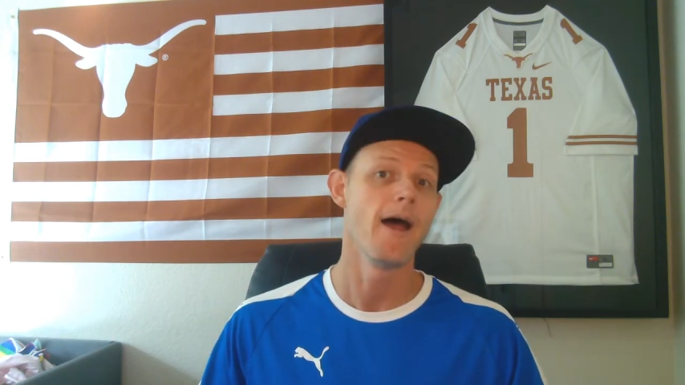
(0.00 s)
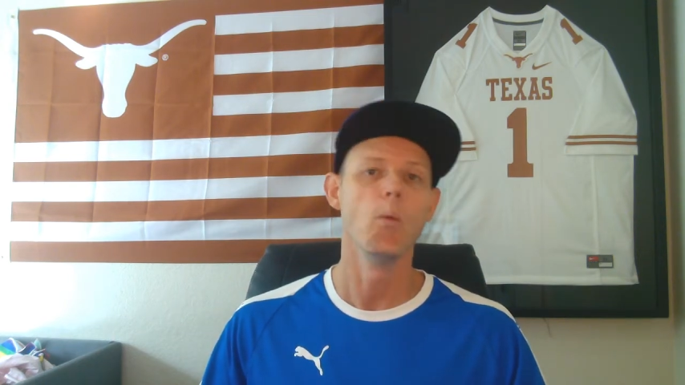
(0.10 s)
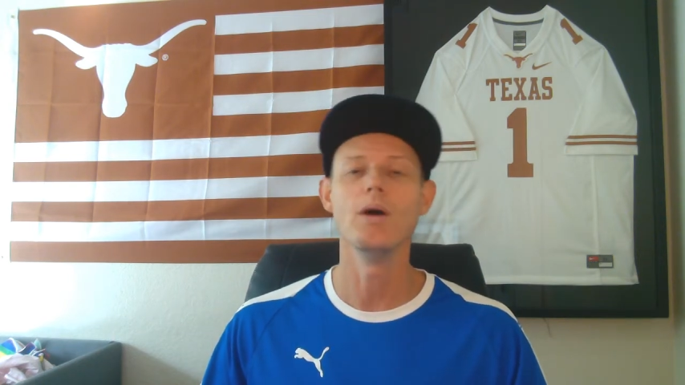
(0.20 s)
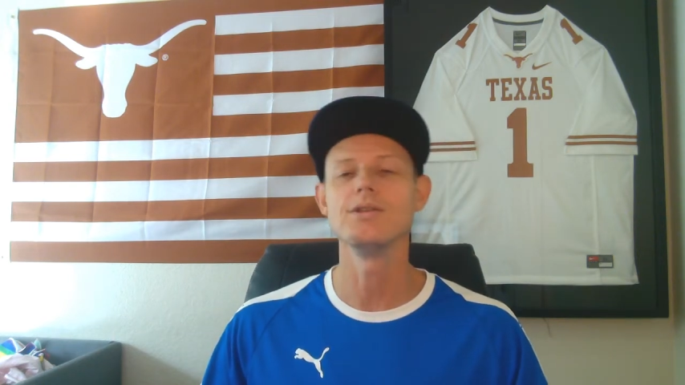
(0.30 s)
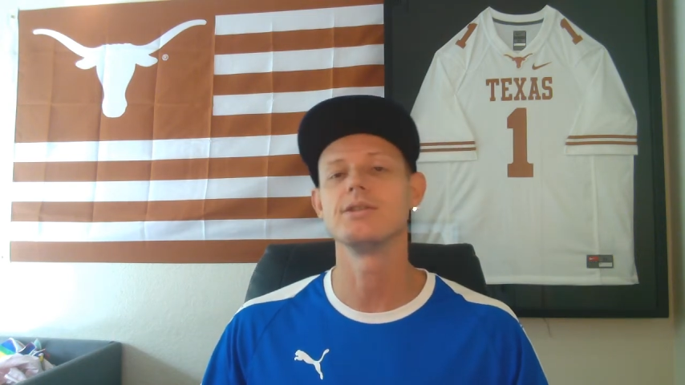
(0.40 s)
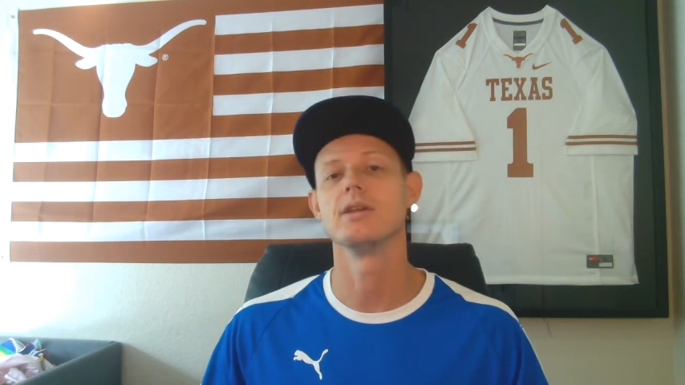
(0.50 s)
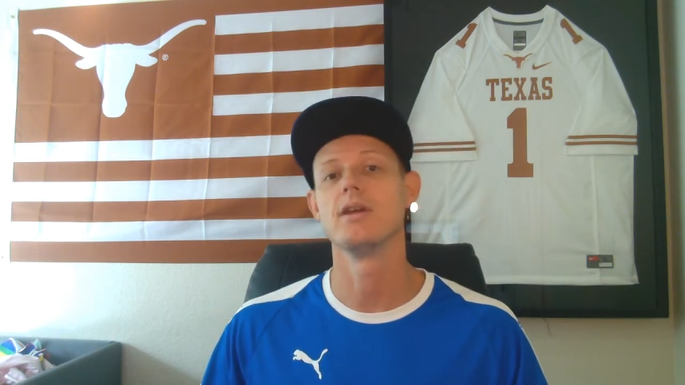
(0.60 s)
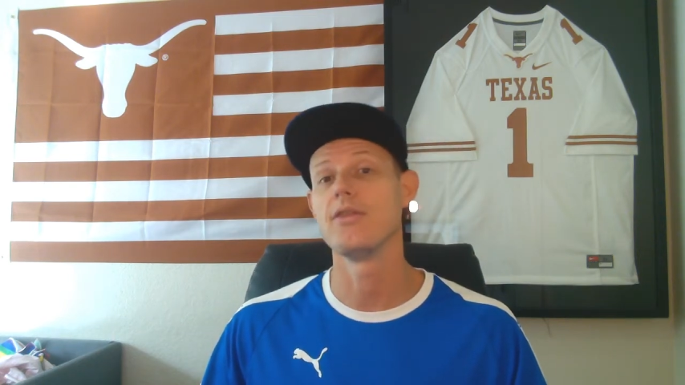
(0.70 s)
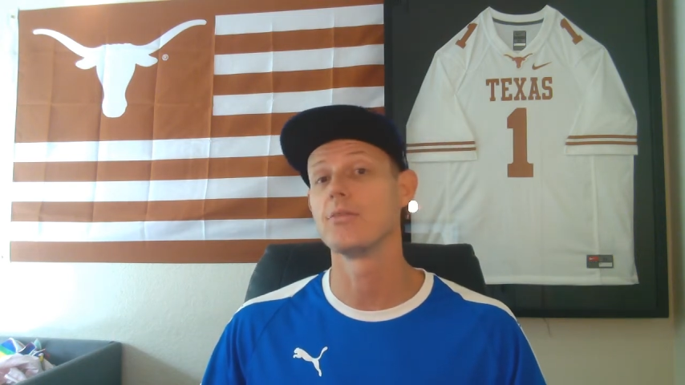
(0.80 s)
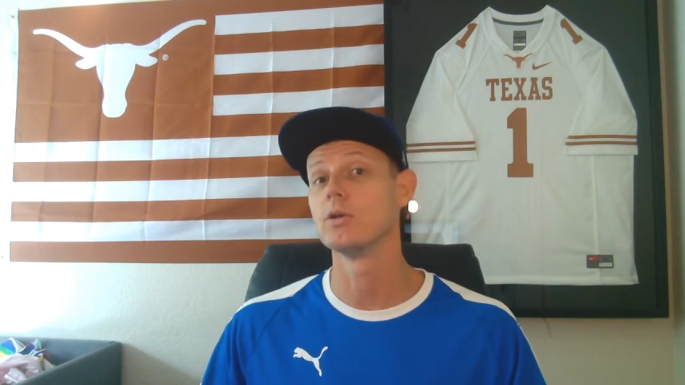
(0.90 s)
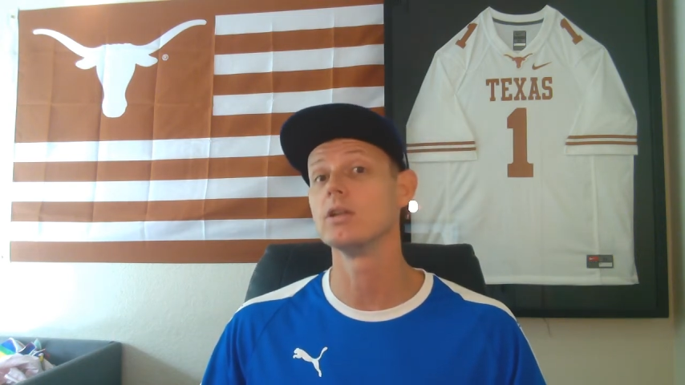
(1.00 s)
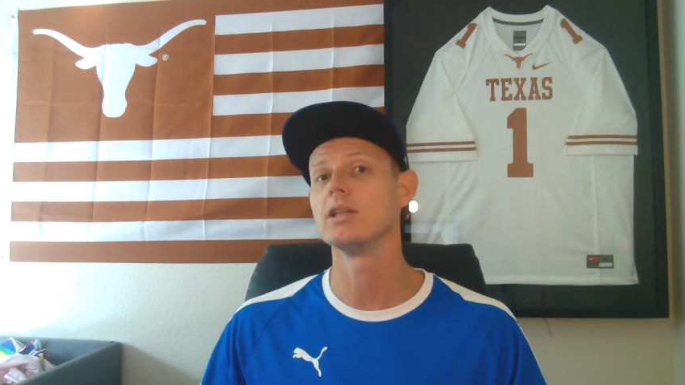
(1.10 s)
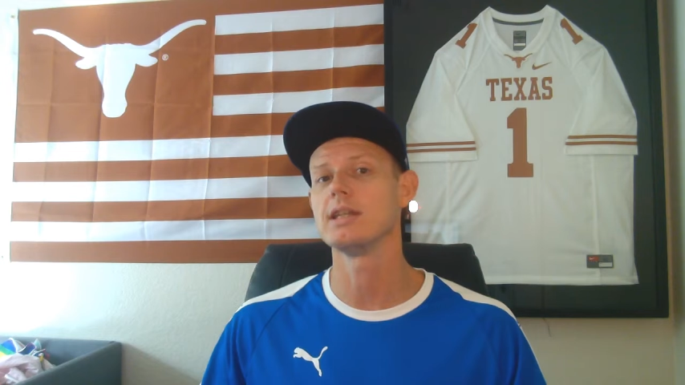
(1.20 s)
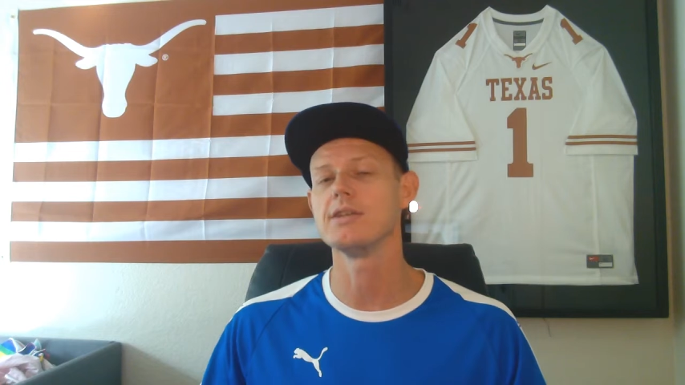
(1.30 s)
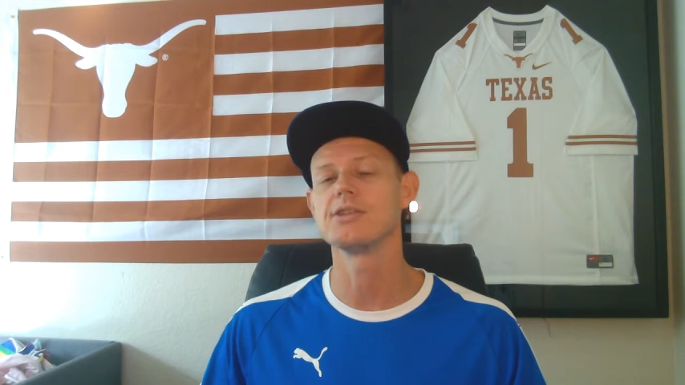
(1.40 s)
Once there
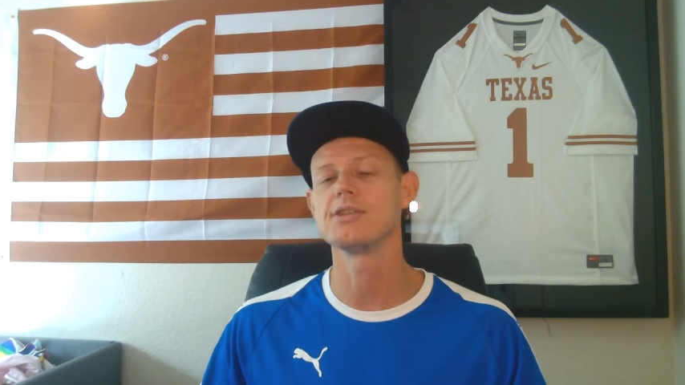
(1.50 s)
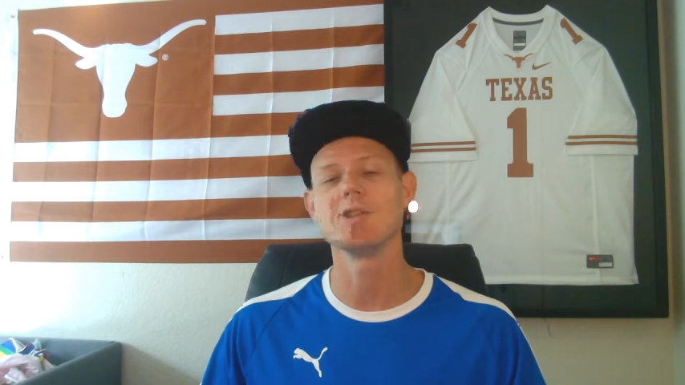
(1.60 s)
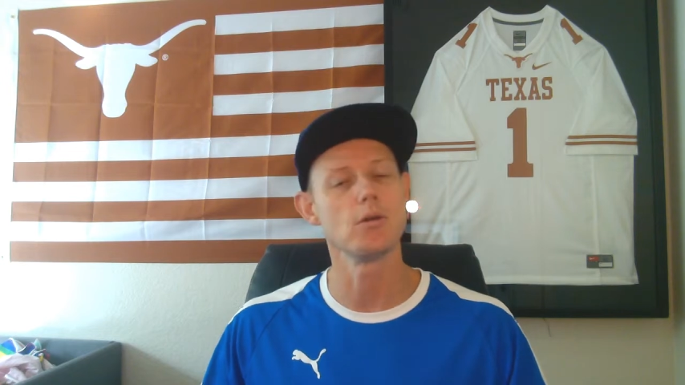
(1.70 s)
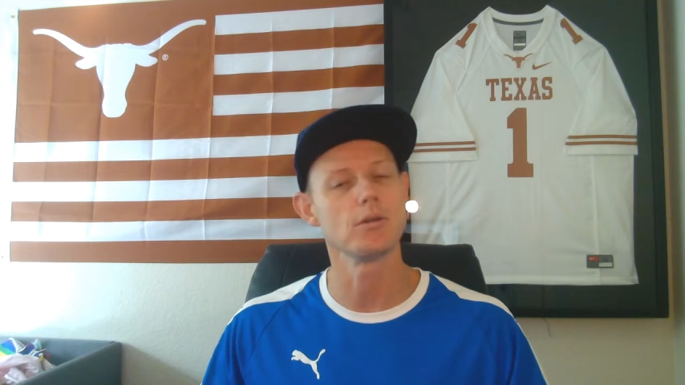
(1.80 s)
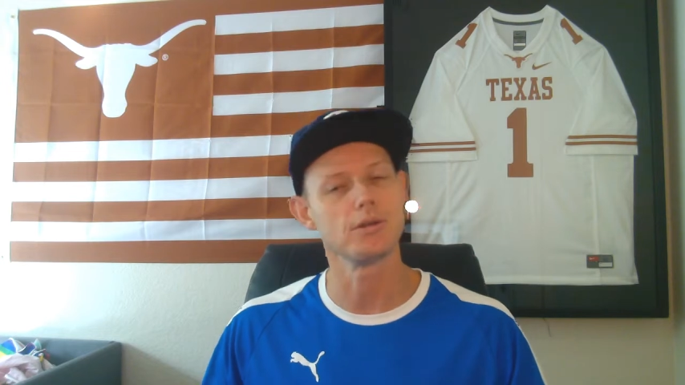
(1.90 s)
really is smoke,